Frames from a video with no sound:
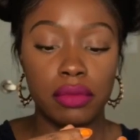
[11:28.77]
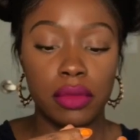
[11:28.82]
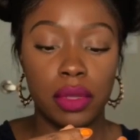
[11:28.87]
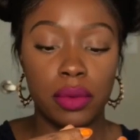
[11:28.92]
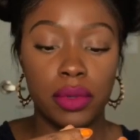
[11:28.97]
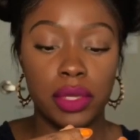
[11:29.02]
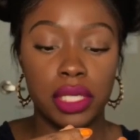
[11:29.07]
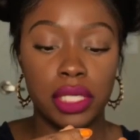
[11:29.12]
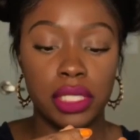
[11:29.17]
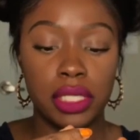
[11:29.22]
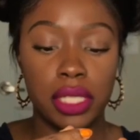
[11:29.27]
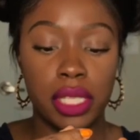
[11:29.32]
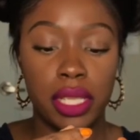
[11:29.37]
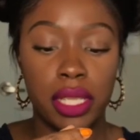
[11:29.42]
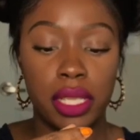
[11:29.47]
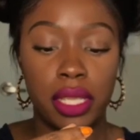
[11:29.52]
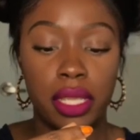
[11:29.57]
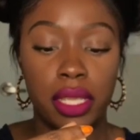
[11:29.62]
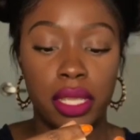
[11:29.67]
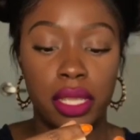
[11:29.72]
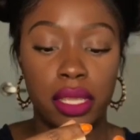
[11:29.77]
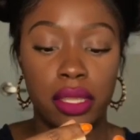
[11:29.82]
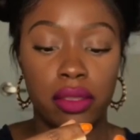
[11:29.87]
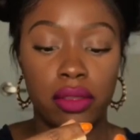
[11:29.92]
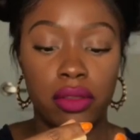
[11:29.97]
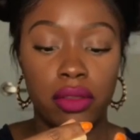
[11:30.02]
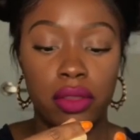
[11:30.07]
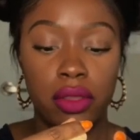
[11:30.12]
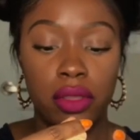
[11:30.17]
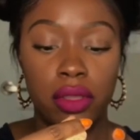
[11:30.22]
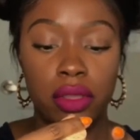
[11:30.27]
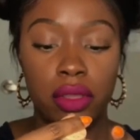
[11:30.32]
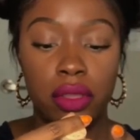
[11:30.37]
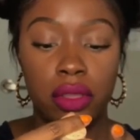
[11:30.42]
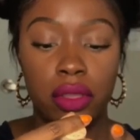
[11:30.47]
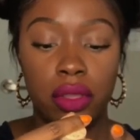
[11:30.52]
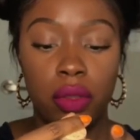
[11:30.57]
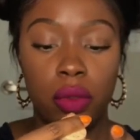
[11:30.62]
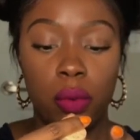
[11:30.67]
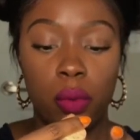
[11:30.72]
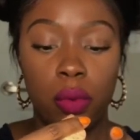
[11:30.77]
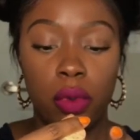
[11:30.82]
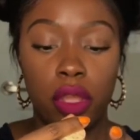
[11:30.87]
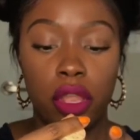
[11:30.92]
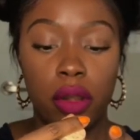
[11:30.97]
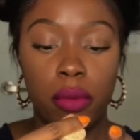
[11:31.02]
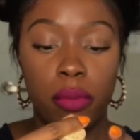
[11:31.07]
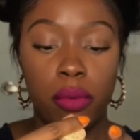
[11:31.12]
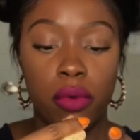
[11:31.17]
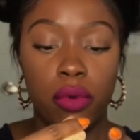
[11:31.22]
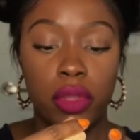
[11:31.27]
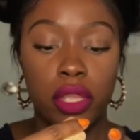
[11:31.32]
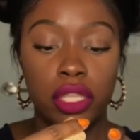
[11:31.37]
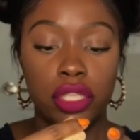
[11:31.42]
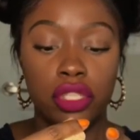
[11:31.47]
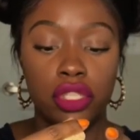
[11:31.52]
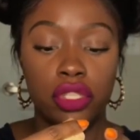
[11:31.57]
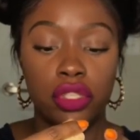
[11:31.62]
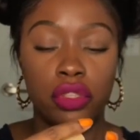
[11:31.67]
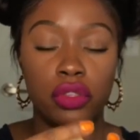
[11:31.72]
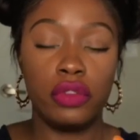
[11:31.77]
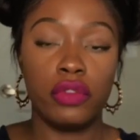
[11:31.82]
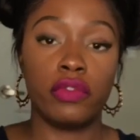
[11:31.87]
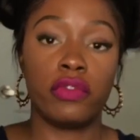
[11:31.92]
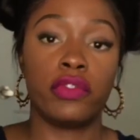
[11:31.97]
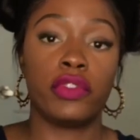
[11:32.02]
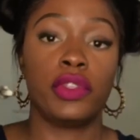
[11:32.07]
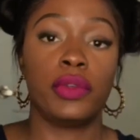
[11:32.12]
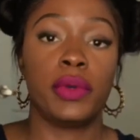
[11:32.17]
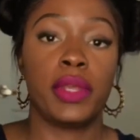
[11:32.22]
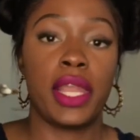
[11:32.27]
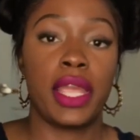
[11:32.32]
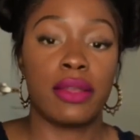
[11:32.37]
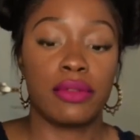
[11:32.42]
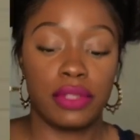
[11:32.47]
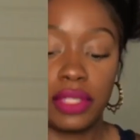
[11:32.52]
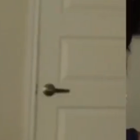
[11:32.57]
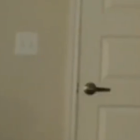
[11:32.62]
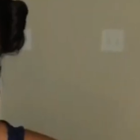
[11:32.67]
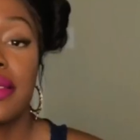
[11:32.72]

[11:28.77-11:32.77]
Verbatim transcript: I want to say, one point two fluid ounces.